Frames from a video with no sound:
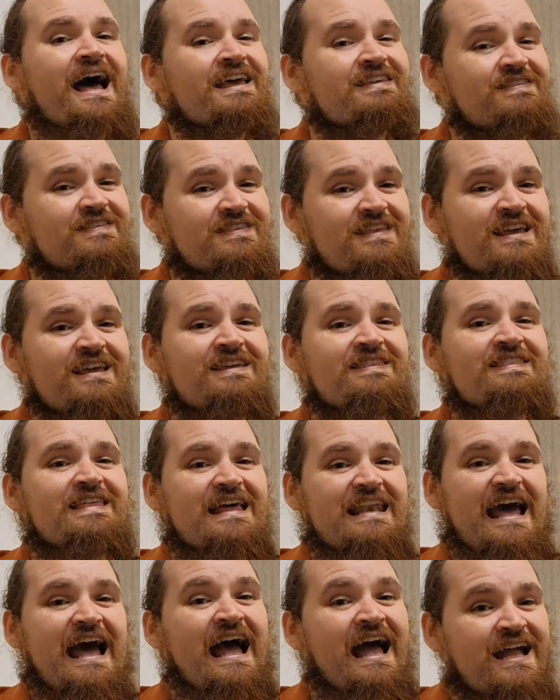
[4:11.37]
I think
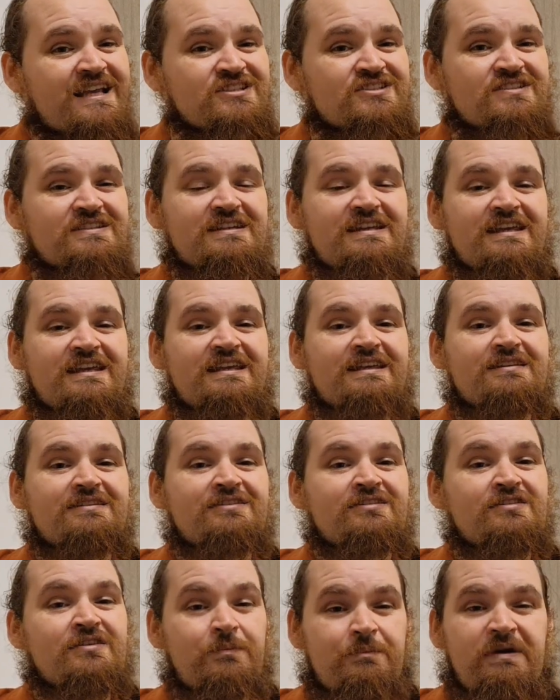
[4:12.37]
that actually
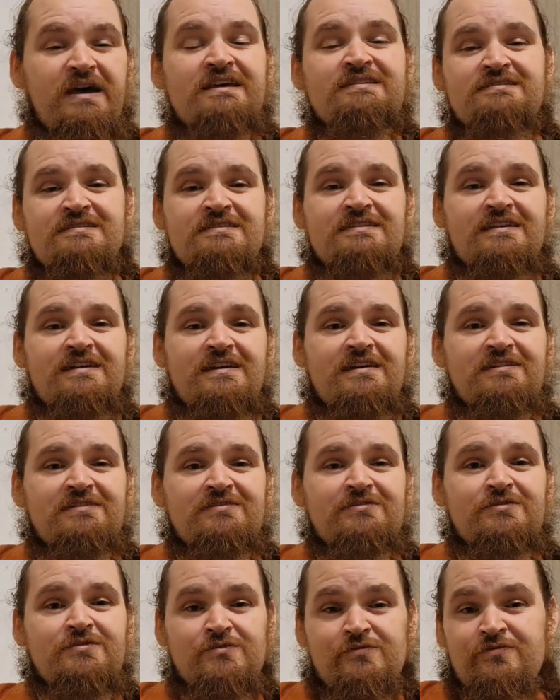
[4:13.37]
the best
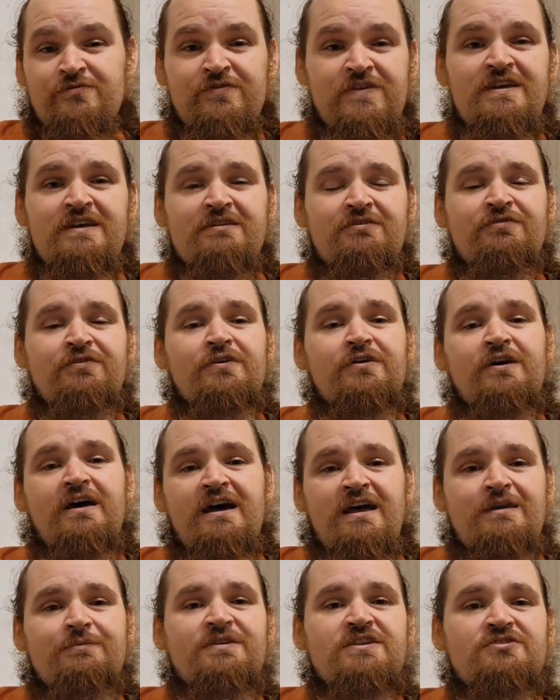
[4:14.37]
fit for
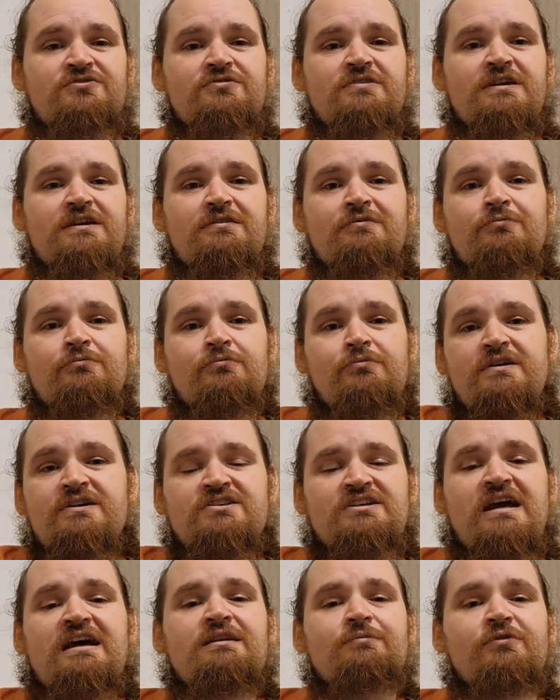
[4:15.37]
I Am In A Tree,
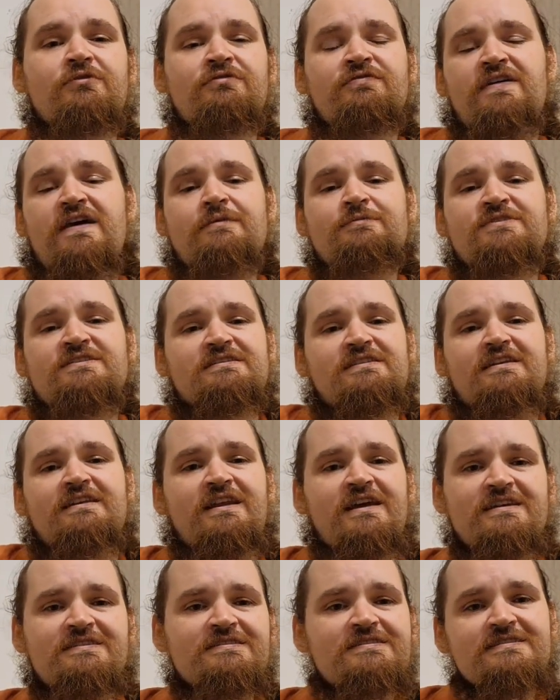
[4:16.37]
which animal famously
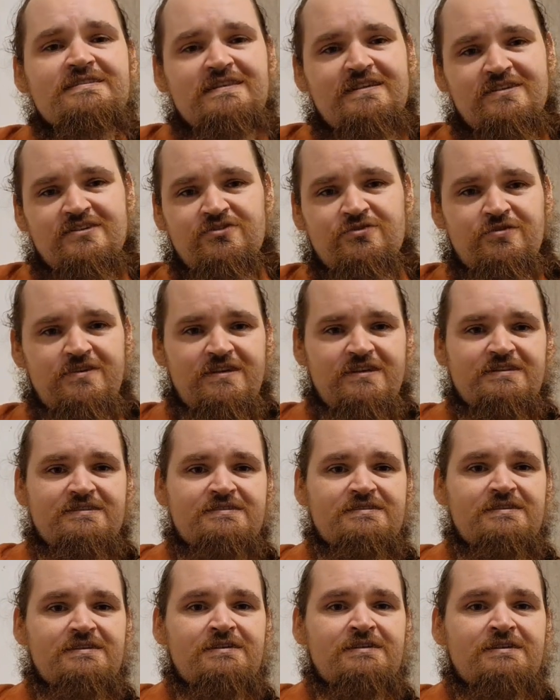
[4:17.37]
likes to sit in
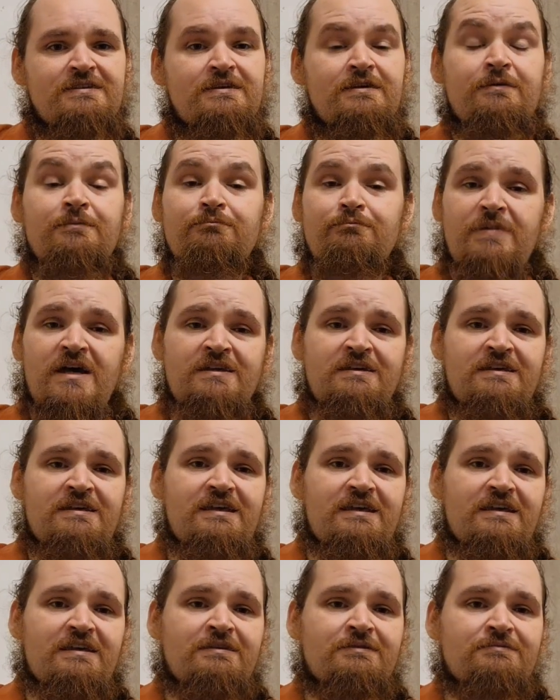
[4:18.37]
trees?
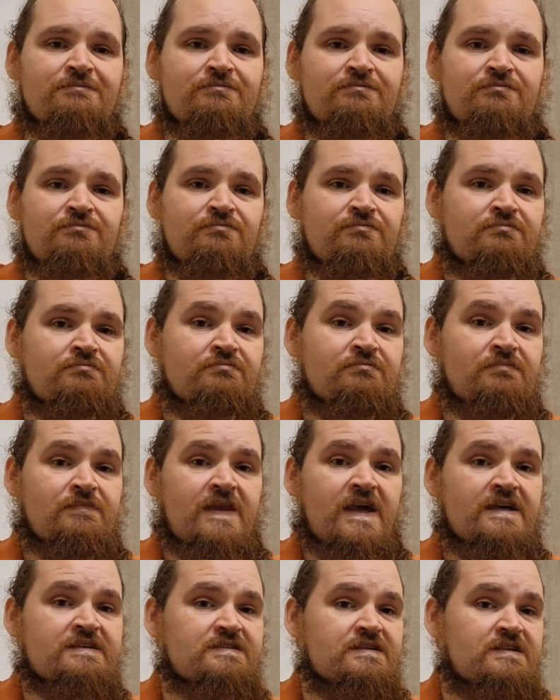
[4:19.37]
Monkey,
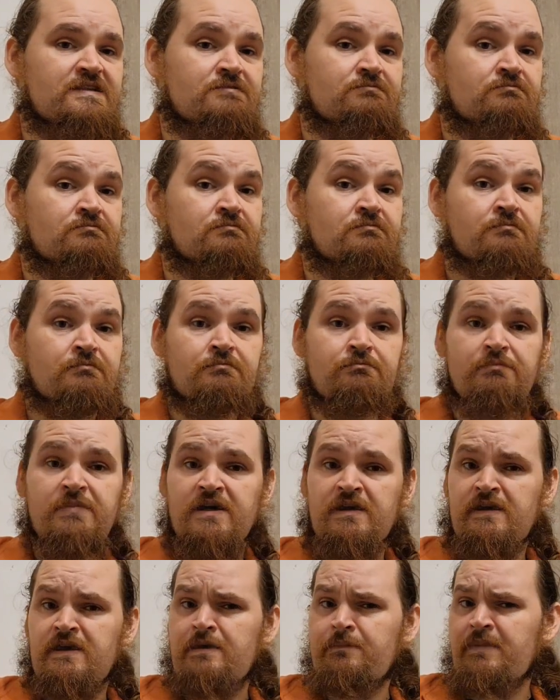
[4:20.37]
as in
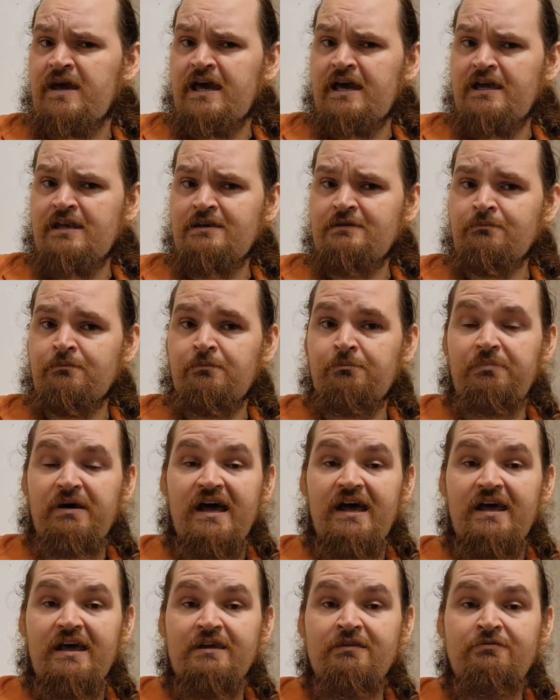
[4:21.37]
Monkey Man
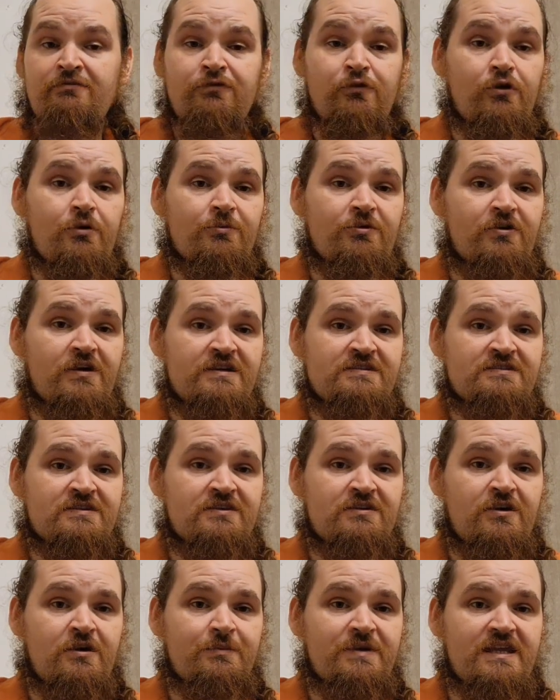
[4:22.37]
by former
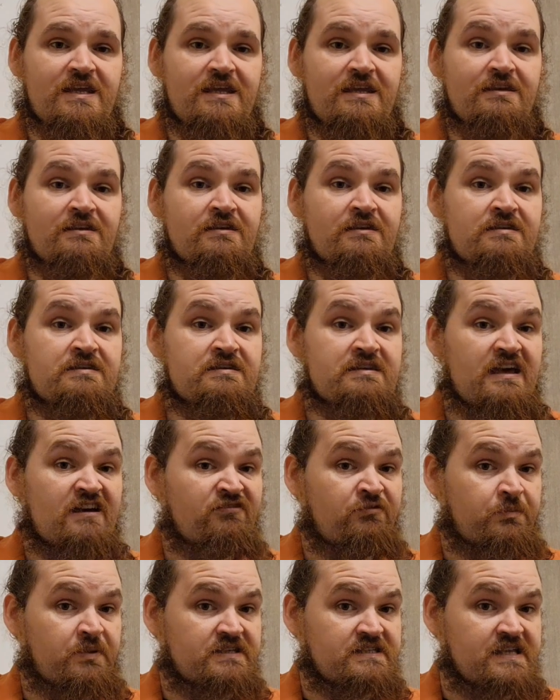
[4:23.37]
Oscar nominee
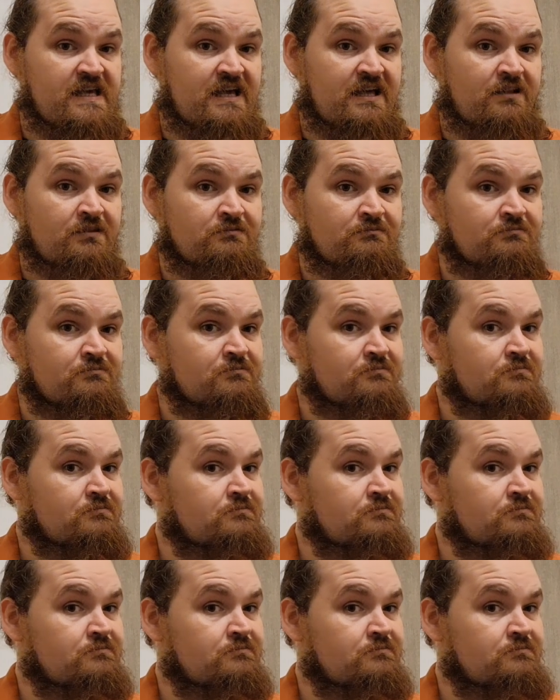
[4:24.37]
Dev Patel.